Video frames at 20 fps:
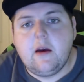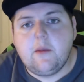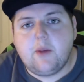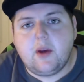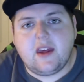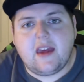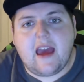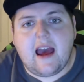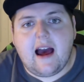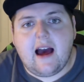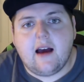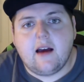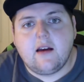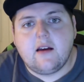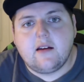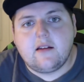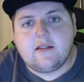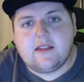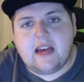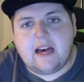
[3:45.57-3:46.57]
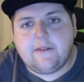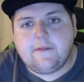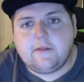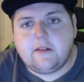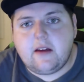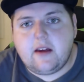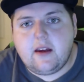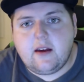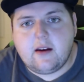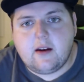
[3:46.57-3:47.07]
But yeah,
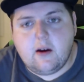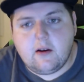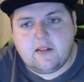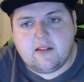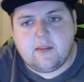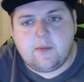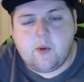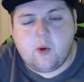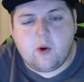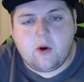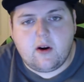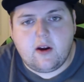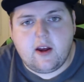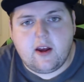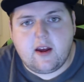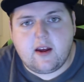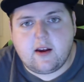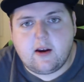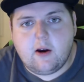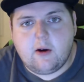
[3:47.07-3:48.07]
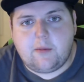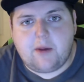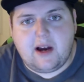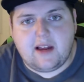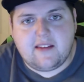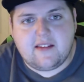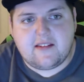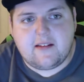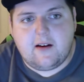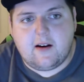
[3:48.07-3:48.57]
definitely go support it and go buy
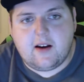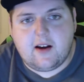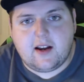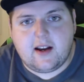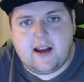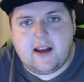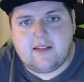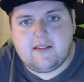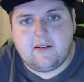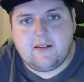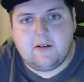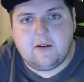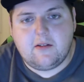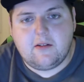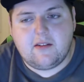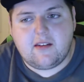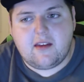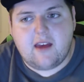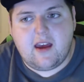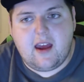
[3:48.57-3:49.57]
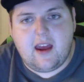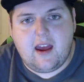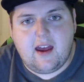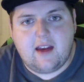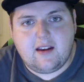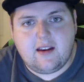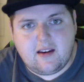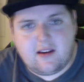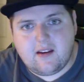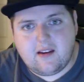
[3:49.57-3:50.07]
the song on iTunes.
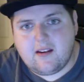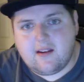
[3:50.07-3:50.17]
And